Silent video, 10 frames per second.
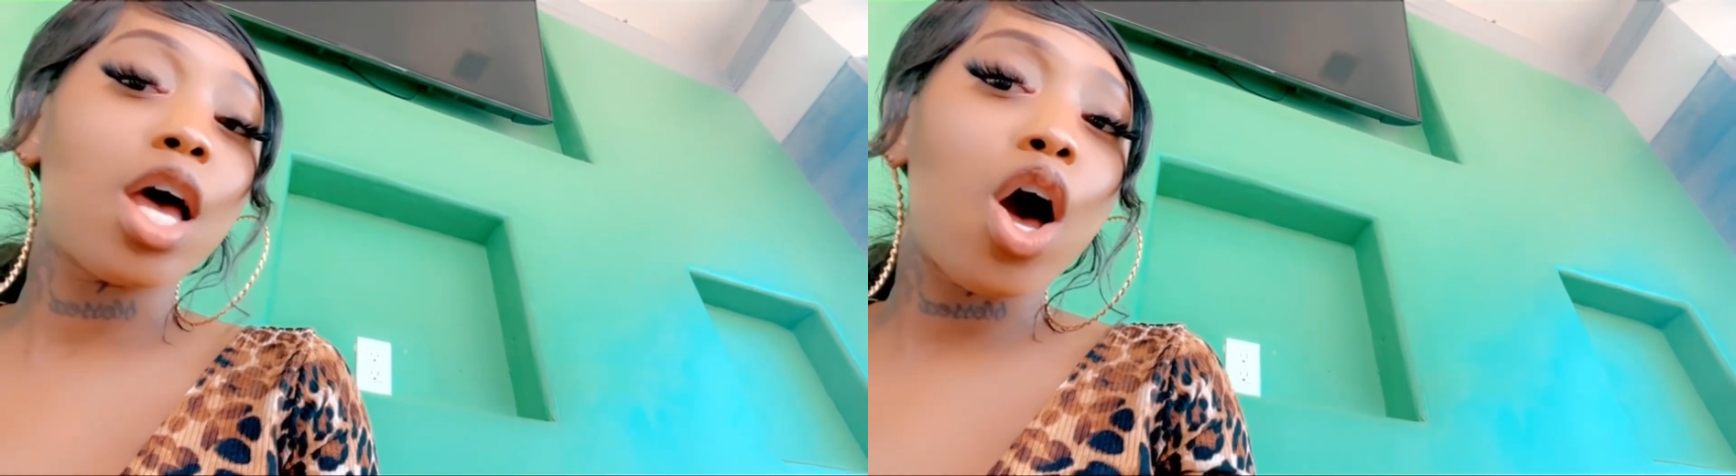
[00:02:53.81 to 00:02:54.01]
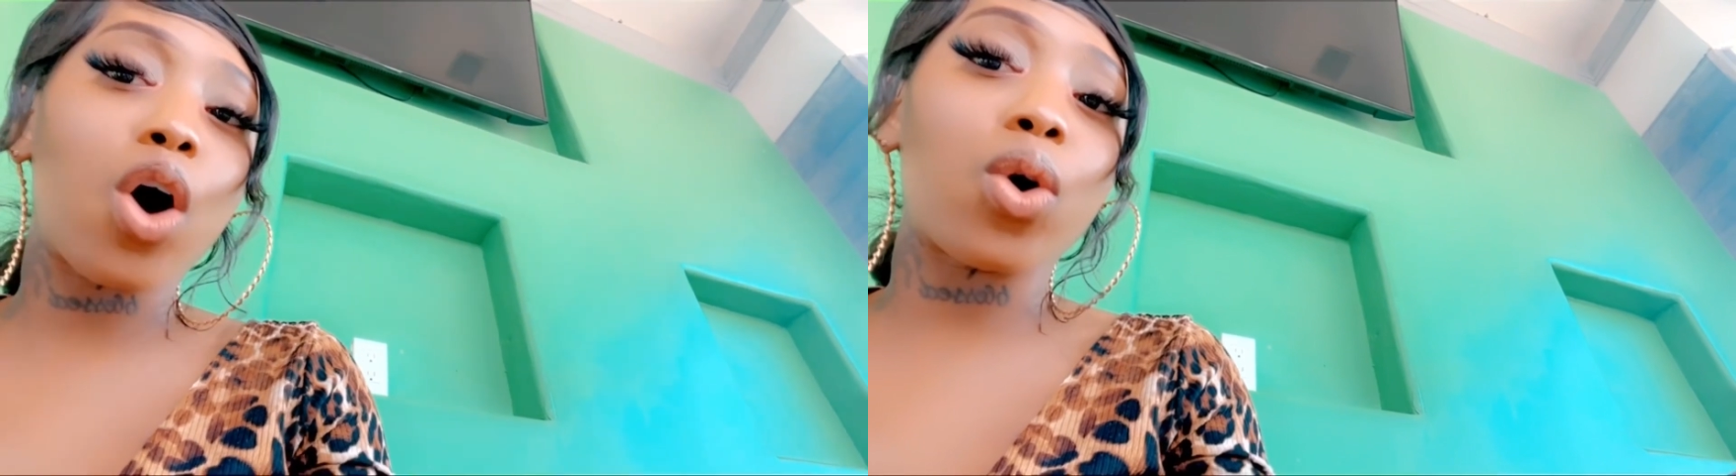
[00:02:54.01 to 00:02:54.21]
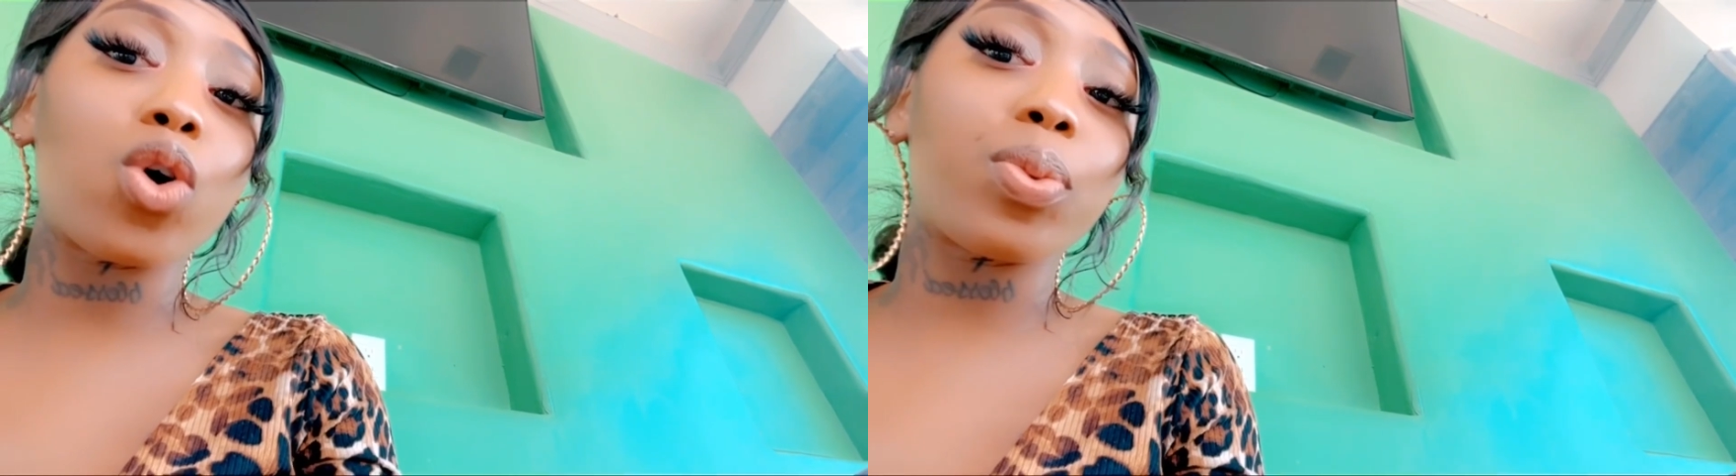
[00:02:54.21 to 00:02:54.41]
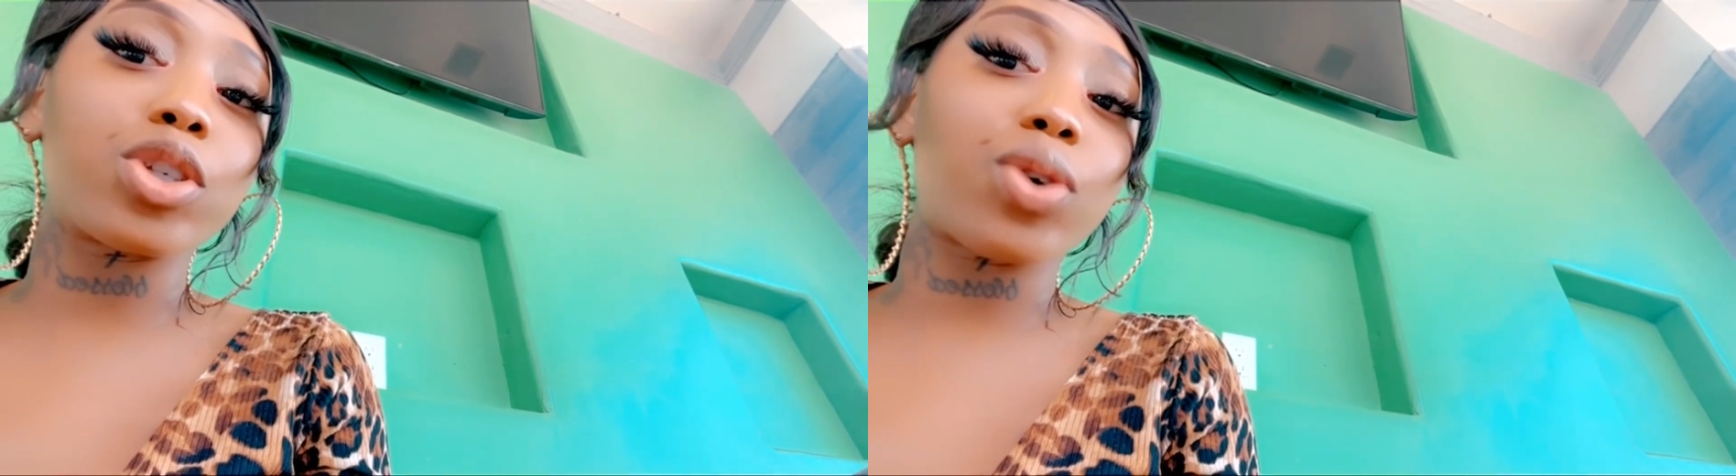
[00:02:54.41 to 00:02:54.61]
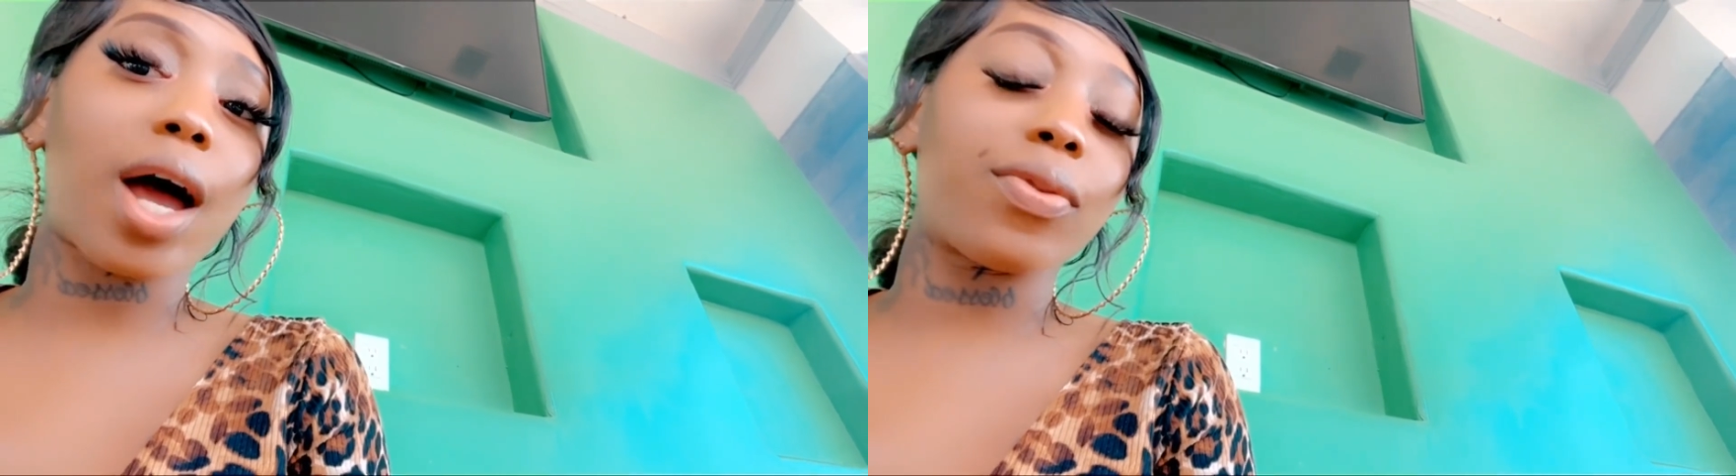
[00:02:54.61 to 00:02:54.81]
A Uber
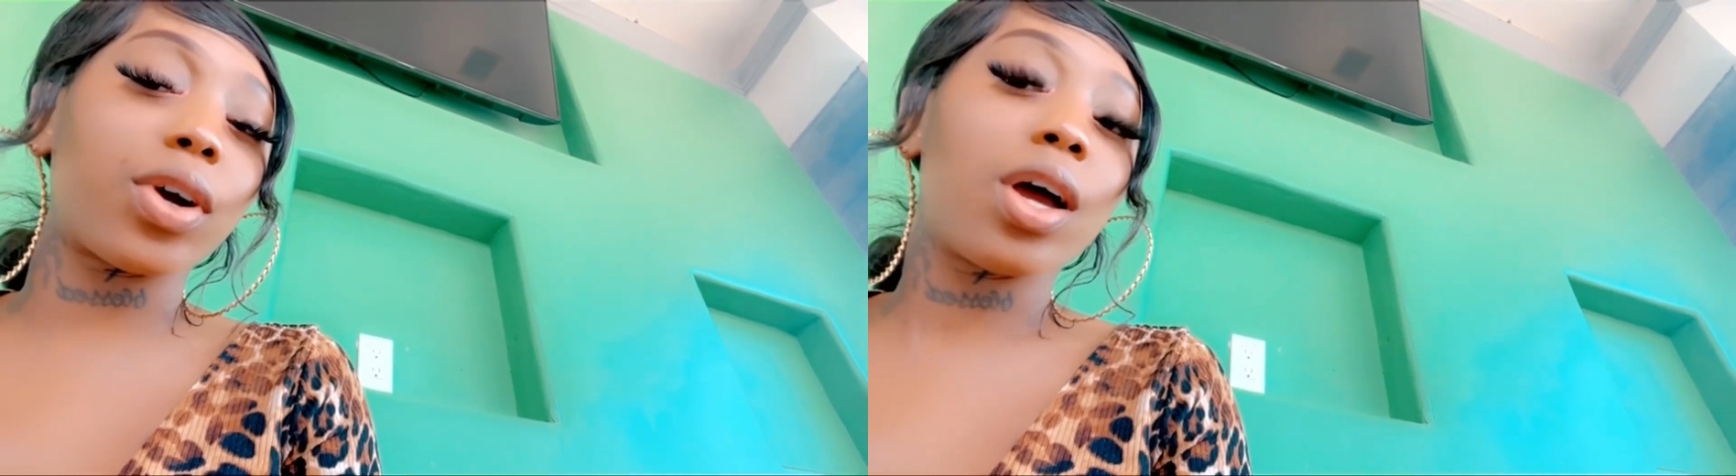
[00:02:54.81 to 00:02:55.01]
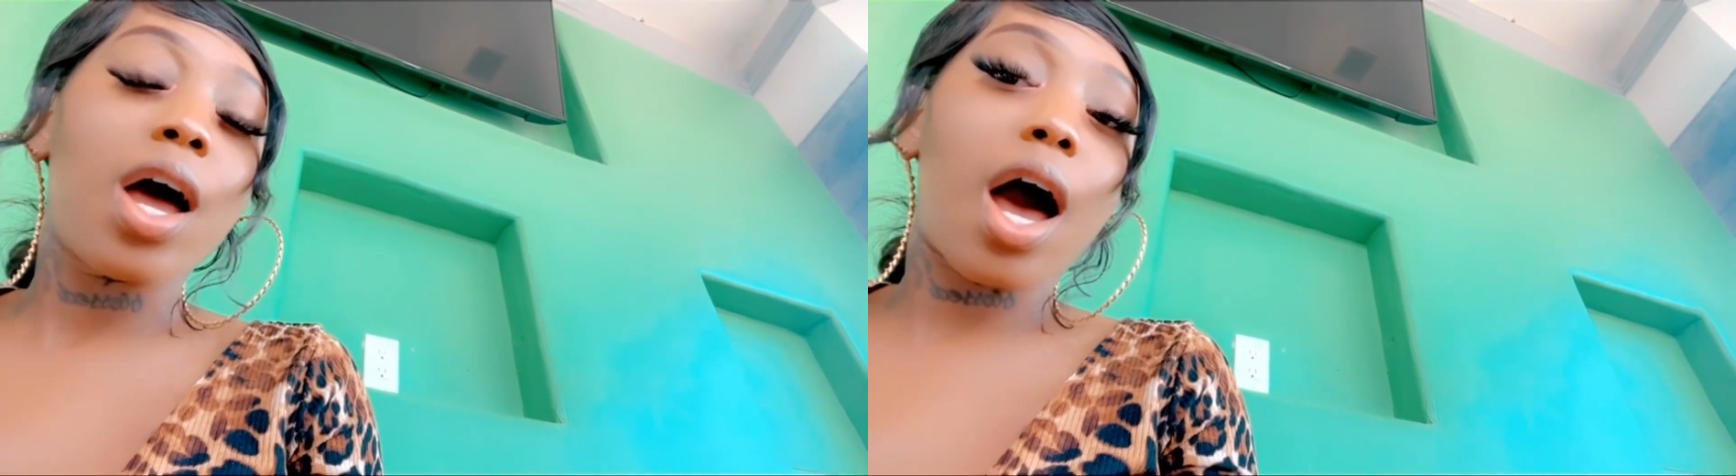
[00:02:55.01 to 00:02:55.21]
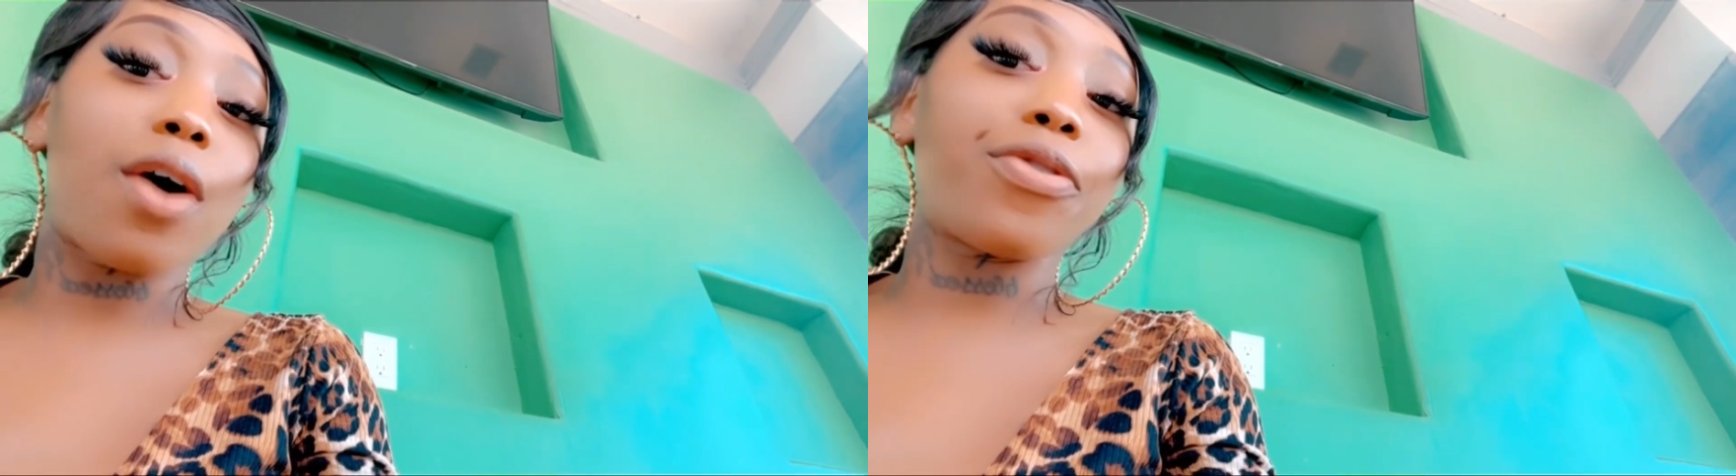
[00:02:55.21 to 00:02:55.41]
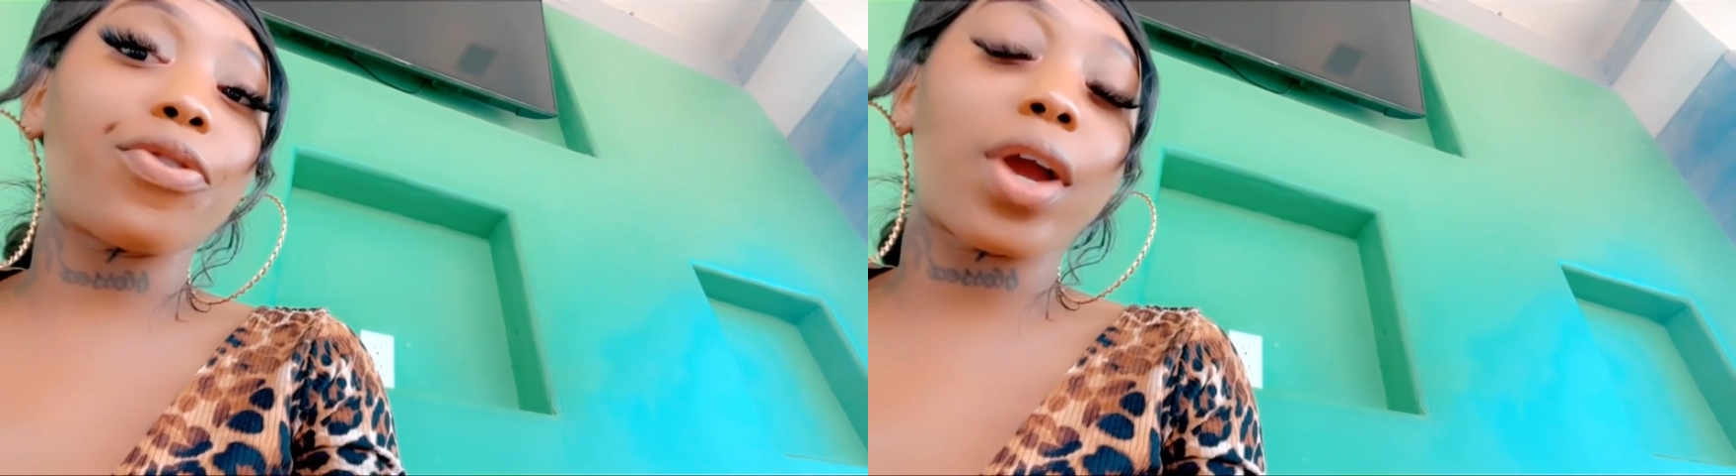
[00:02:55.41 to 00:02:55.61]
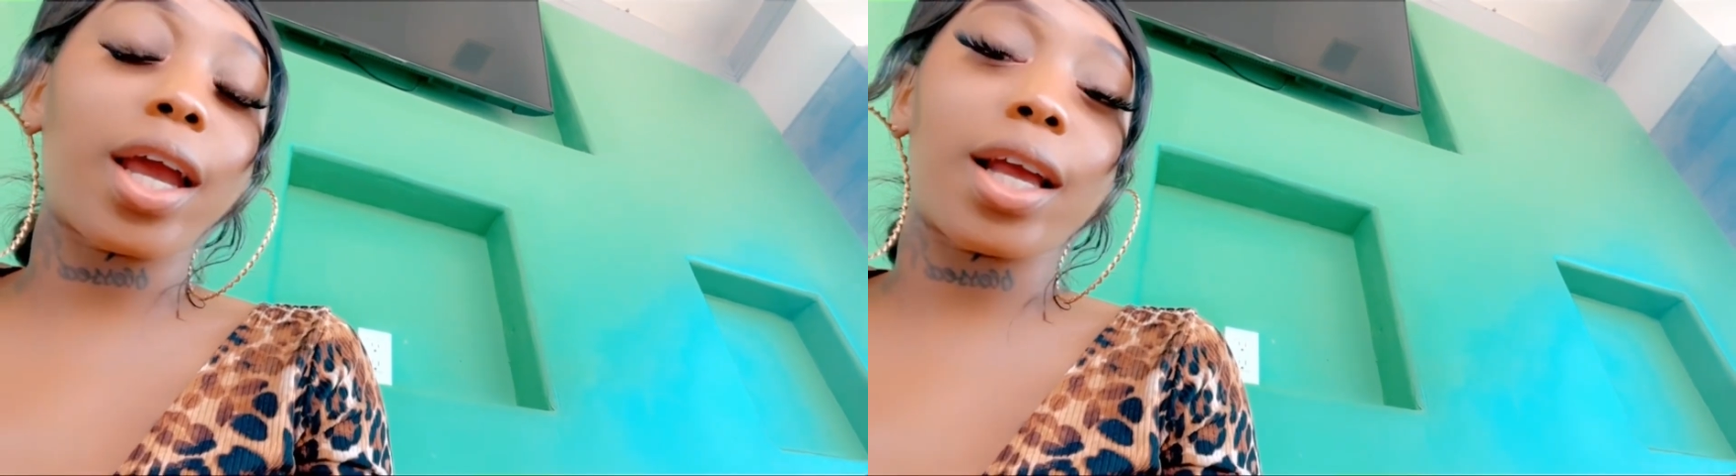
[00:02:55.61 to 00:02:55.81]
driver, a
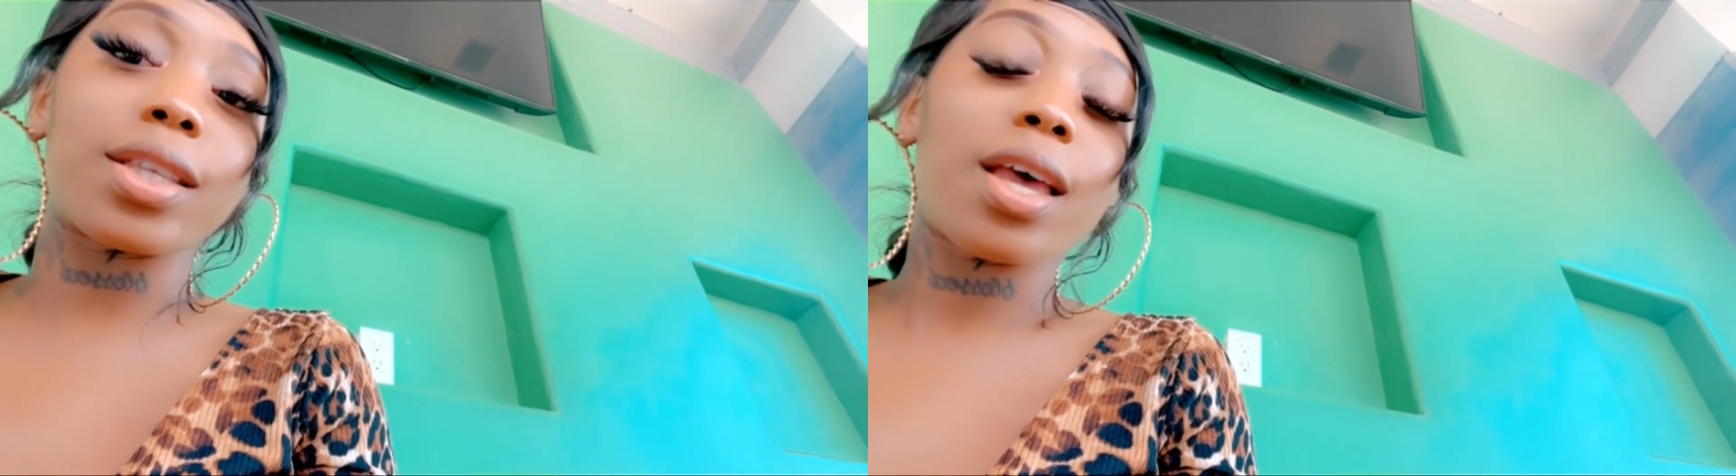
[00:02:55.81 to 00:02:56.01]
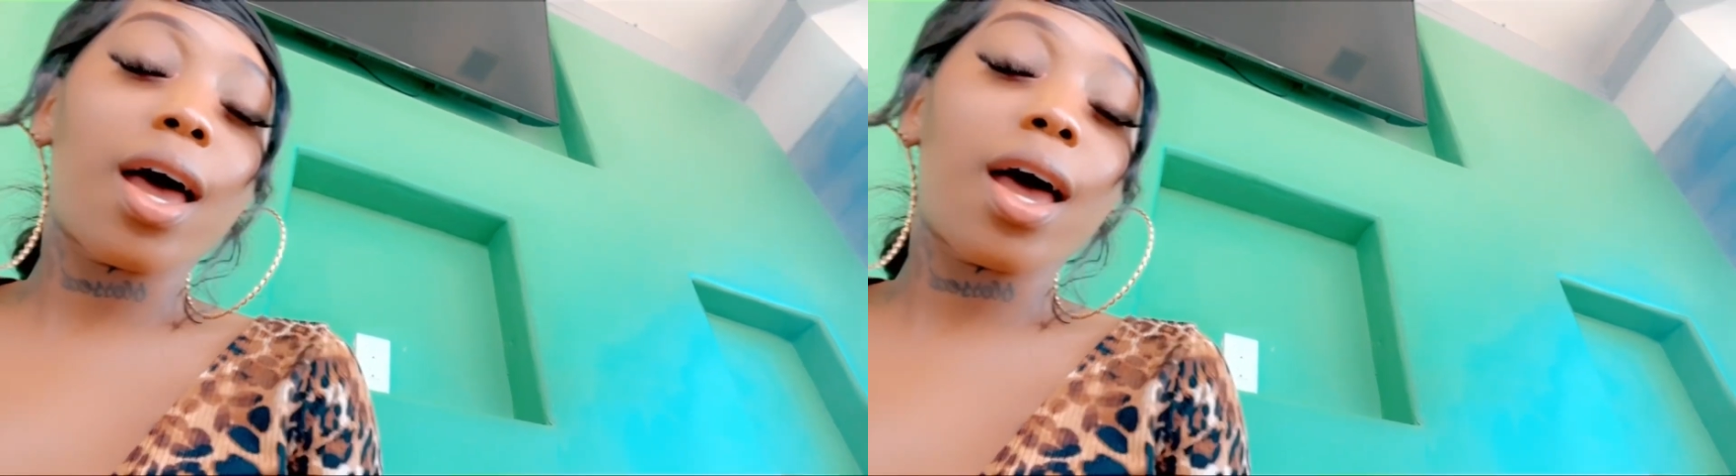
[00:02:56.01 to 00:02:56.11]
friend,